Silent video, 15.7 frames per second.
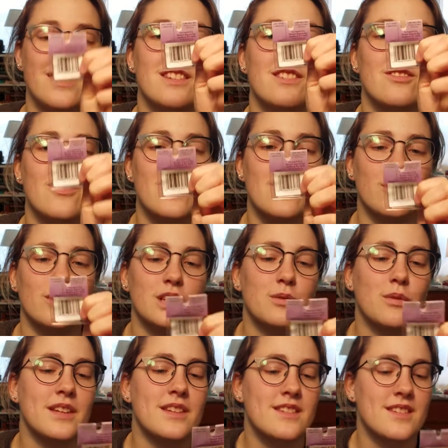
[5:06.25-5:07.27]
these are the only
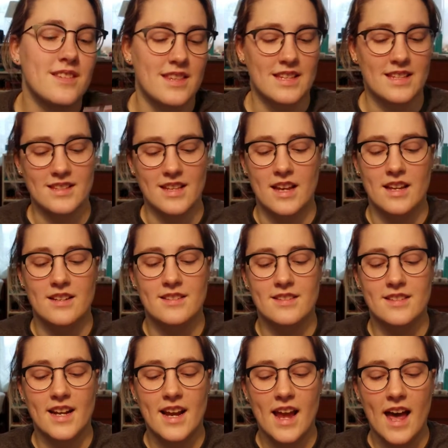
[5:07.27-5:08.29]
ones of this size
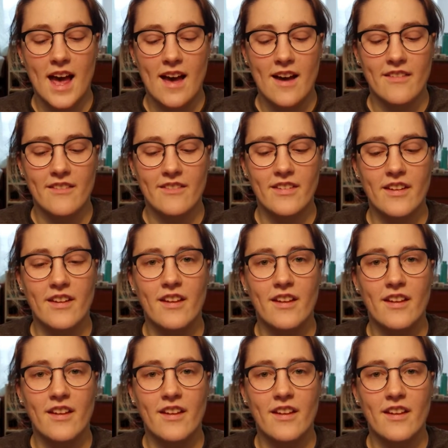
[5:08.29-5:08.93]
that I have,